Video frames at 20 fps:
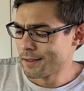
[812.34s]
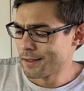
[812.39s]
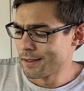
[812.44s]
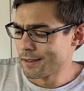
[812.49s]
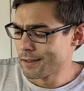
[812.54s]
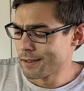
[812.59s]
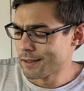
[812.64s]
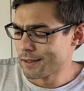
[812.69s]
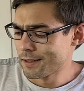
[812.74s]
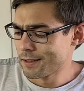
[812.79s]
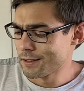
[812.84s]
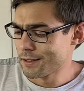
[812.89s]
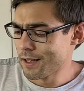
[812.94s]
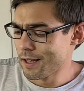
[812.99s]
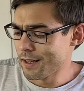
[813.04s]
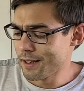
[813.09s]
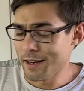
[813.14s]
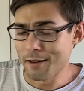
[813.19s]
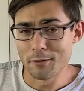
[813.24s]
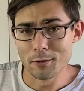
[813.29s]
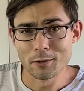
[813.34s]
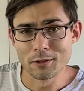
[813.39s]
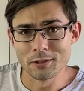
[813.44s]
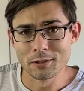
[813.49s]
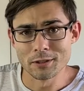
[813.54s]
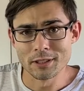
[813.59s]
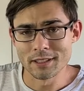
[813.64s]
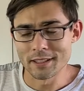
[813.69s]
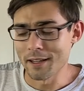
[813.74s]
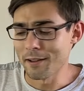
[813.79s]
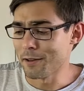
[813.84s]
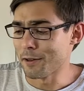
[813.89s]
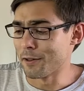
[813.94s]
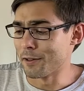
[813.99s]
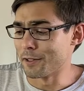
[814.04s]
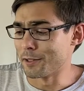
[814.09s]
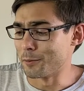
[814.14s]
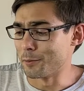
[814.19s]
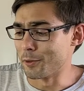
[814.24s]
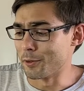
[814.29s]
Because not everyone drinks alcohol
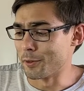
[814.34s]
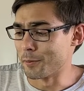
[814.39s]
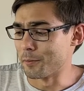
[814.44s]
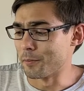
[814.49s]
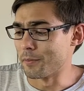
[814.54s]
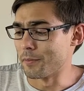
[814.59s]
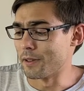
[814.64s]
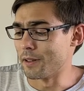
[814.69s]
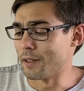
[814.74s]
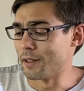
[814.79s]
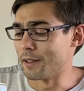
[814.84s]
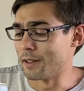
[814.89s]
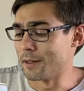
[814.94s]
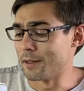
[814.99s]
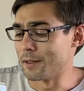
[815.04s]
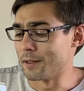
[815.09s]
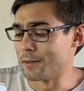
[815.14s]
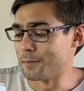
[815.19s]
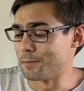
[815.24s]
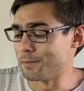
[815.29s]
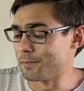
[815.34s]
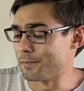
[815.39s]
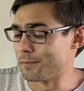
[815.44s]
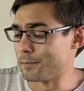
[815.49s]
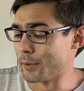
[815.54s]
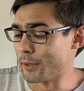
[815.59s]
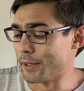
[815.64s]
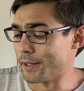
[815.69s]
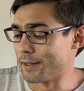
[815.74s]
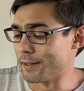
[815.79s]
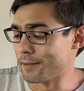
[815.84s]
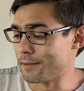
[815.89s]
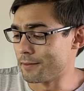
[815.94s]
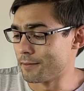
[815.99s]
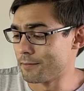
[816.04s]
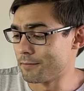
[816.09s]
anymore. But